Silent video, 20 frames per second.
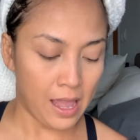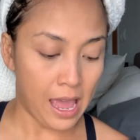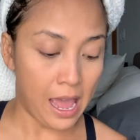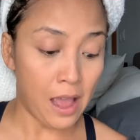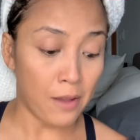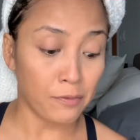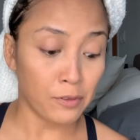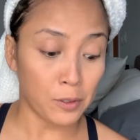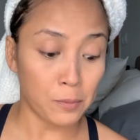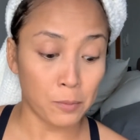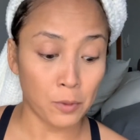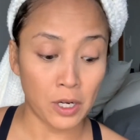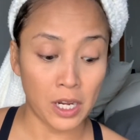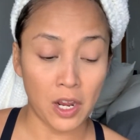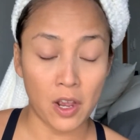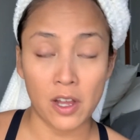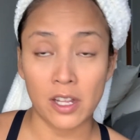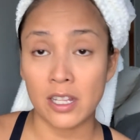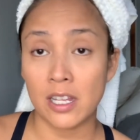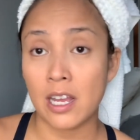after
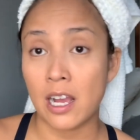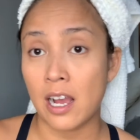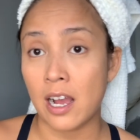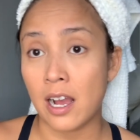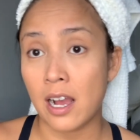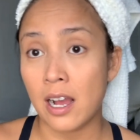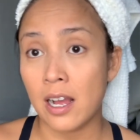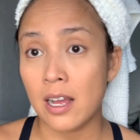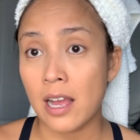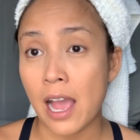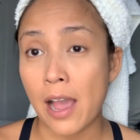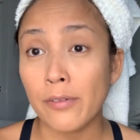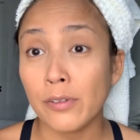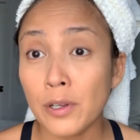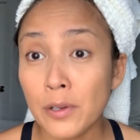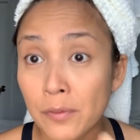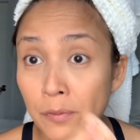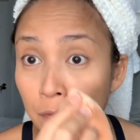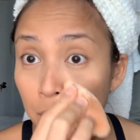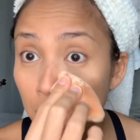putting on the,
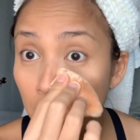after